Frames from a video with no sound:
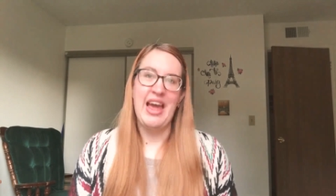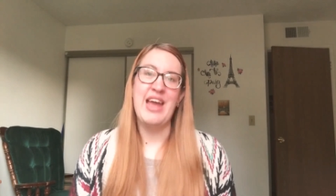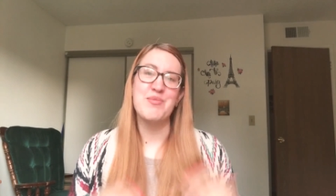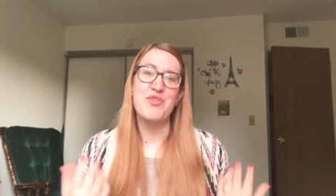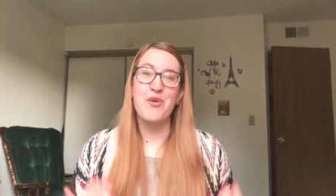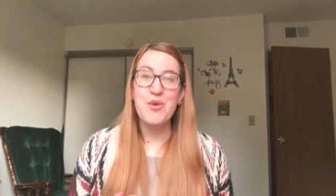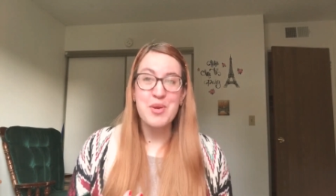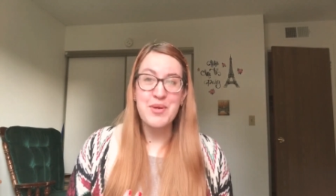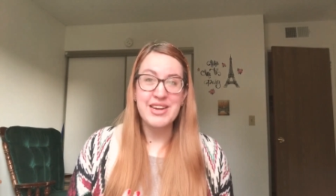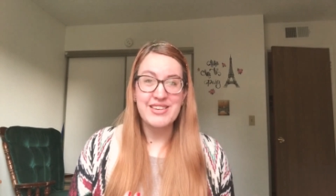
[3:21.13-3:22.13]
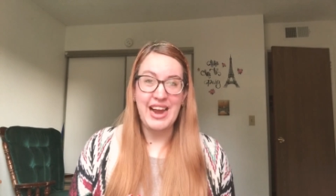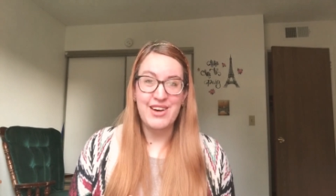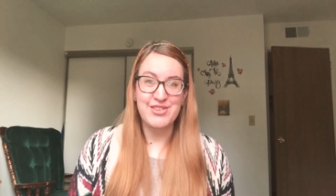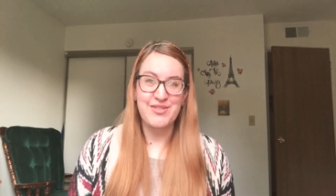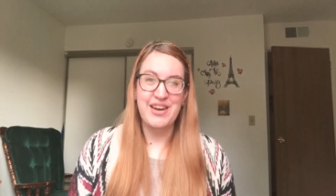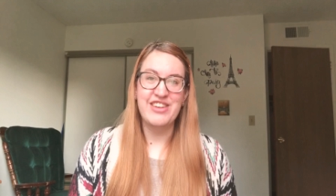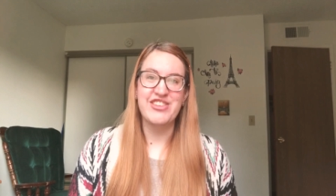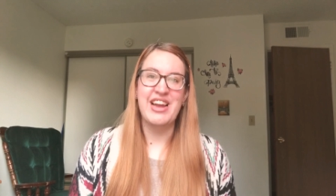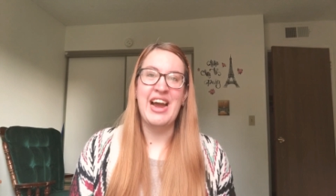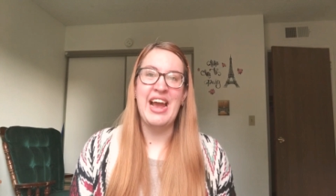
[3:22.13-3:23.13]
And before we went into House of
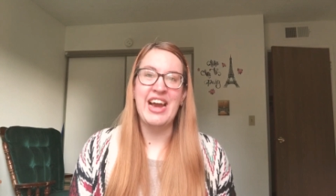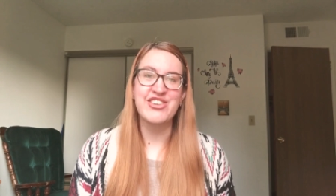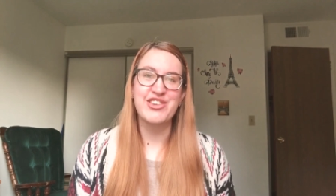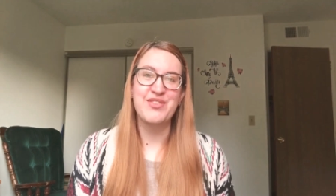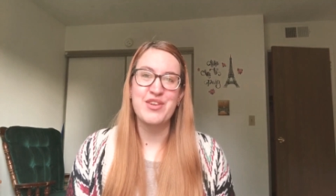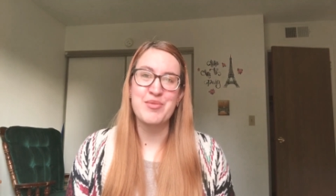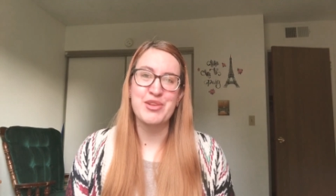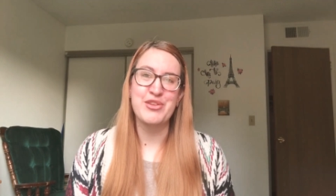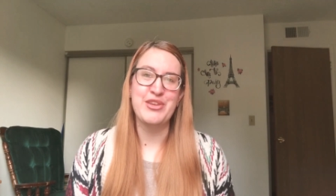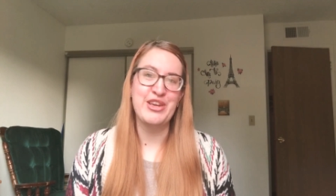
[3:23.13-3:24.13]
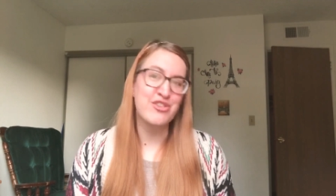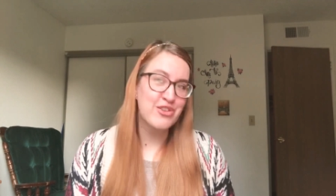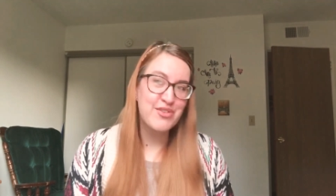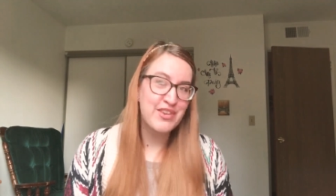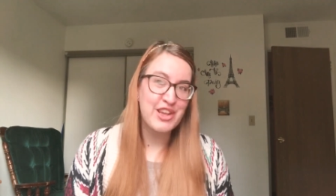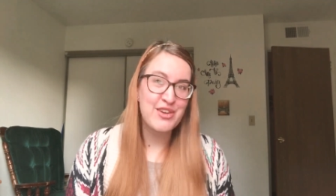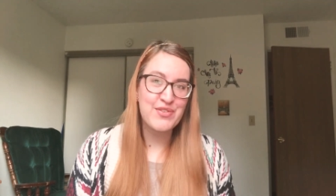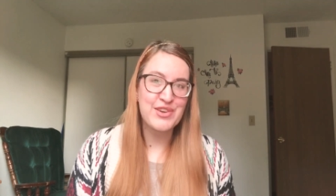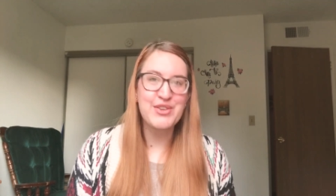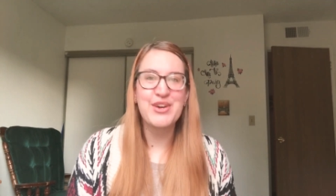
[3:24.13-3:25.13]
Fashion, I actually filmed a little intro video
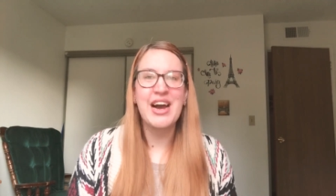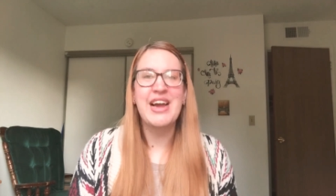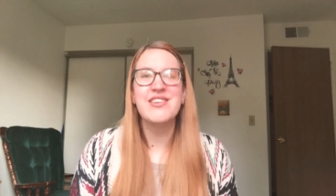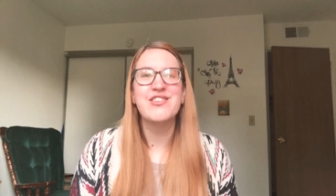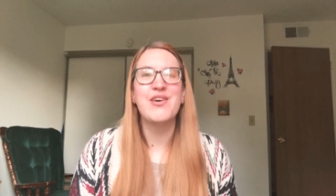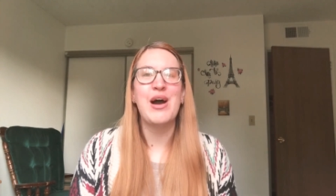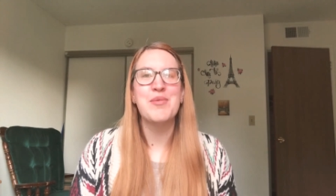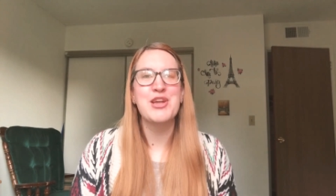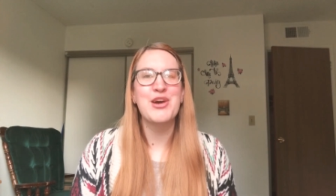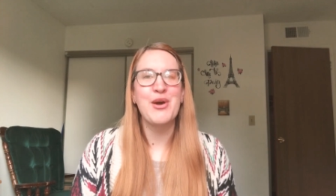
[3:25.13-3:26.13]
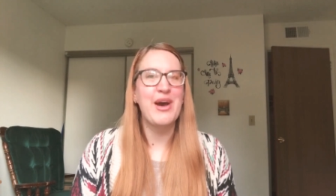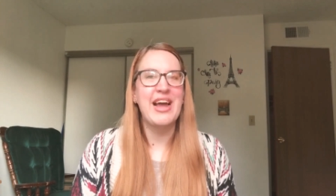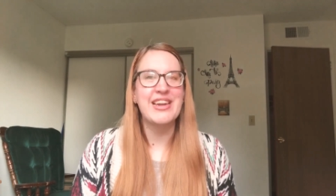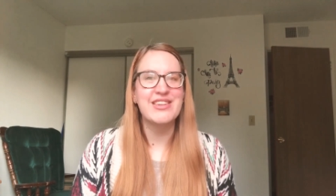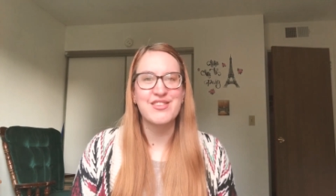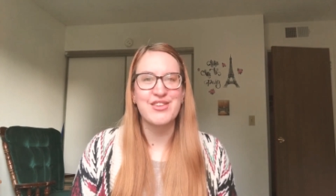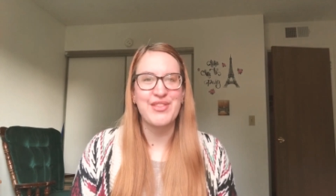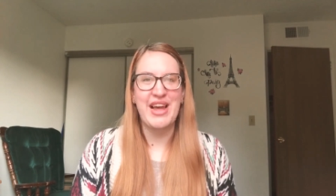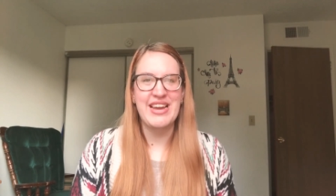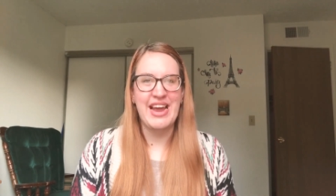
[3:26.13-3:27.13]
for you guys, so I'm gonna go ahead and insert that